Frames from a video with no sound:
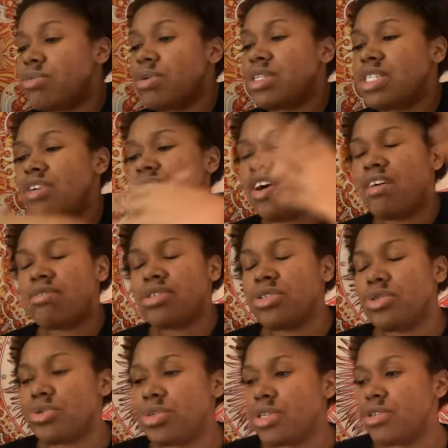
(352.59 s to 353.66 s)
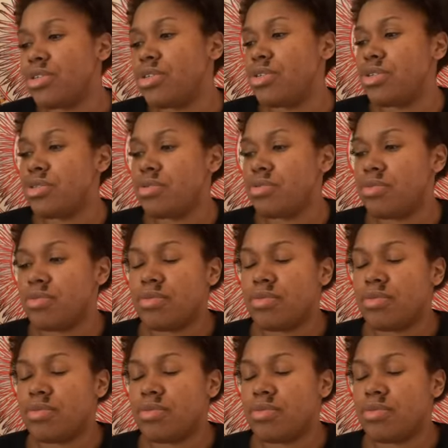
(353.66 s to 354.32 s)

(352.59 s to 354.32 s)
I want to say Five of Swords.